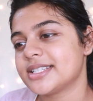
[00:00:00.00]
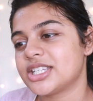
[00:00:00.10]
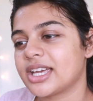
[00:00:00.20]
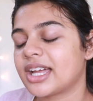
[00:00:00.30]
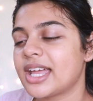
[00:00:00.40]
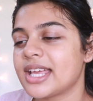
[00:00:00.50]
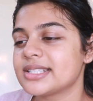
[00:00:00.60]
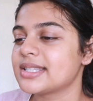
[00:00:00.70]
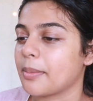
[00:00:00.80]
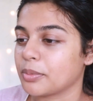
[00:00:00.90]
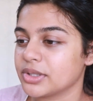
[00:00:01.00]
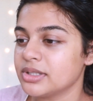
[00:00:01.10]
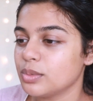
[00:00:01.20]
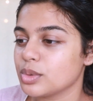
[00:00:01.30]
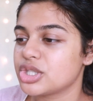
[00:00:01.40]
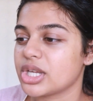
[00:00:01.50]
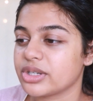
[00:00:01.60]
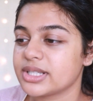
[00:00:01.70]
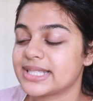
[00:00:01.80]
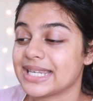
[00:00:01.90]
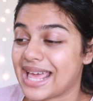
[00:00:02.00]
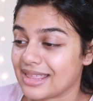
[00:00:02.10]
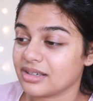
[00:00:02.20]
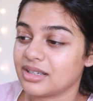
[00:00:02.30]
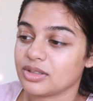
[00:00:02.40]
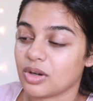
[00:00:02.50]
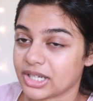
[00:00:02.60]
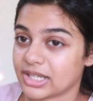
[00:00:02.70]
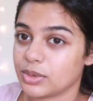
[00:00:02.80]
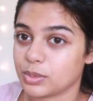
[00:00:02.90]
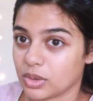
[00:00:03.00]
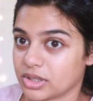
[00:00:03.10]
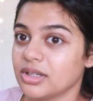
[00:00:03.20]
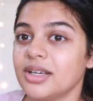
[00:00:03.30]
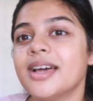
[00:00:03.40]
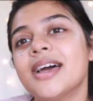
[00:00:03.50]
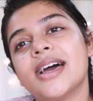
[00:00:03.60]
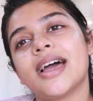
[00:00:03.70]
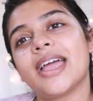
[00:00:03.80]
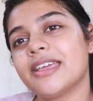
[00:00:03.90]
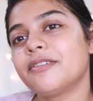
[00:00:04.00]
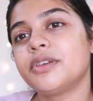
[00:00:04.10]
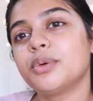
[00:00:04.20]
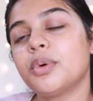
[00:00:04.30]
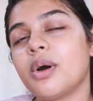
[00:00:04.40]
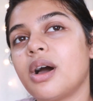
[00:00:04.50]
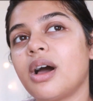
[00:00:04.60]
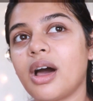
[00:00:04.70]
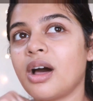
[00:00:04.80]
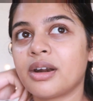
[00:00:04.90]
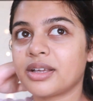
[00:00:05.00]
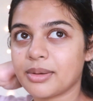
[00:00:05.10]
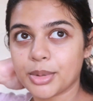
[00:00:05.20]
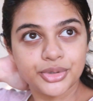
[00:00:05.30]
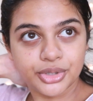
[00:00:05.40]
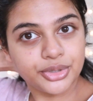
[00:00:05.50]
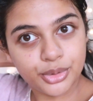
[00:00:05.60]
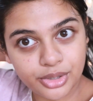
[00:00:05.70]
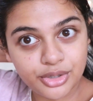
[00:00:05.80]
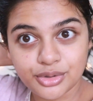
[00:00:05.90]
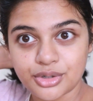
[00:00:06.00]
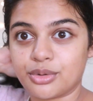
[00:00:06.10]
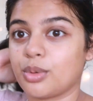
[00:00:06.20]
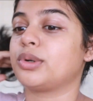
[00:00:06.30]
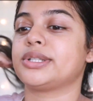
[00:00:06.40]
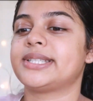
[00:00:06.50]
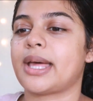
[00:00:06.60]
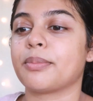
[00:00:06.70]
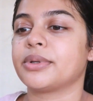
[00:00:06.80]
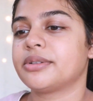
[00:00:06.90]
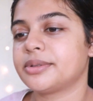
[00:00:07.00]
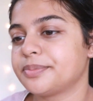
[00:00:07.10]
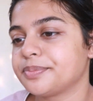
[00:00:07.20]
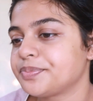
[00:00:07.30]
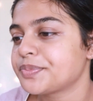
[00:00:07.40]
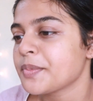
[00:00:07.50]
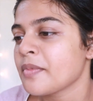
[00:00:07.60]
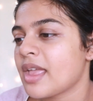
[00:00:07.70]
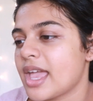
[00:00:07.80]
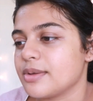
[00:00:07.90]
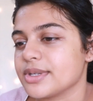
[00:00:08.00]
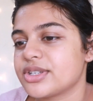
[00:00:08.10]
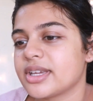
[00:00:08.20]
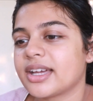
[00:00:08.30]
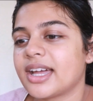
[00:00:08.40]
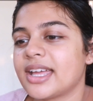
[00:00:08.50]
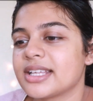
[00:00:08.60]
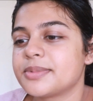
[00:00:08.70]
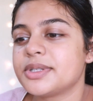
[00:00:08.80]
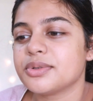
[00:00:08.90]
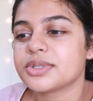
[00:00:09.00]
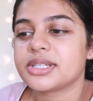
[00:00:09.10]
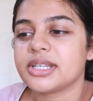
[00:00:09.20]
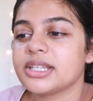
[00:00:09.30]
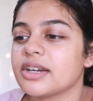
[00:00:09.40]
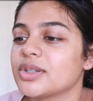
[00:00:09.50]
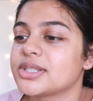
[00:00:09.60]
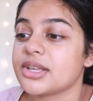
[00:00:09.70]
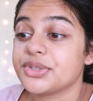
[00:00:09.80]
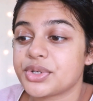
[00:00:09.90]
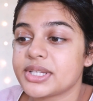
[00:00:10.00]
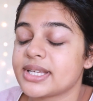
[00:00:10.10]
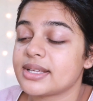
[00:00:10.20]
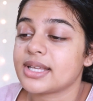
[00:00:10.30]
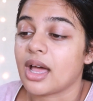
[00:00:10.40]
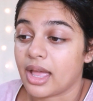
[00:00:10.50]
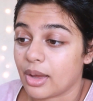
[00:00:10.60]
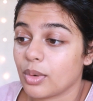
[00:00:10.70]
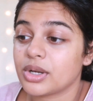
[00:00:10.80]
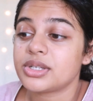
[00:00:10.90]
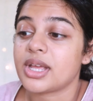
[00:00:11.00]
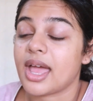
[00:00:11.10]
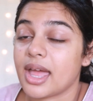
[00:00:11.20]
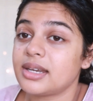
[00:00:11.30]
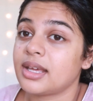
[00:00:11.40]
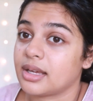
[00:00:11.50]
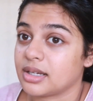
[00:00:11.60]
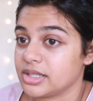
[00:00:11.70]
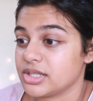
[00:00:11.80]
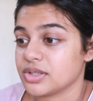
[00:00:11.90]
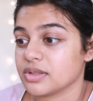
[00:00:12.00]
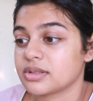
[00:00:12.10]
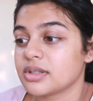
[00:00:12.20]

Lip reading: Shikakai has saponin, which generates lather in contact with water. If you are a chemistry student, you should know what is saponin. Anyway, Shikakai has been used in India for centuries as hair wash and hair conditioner.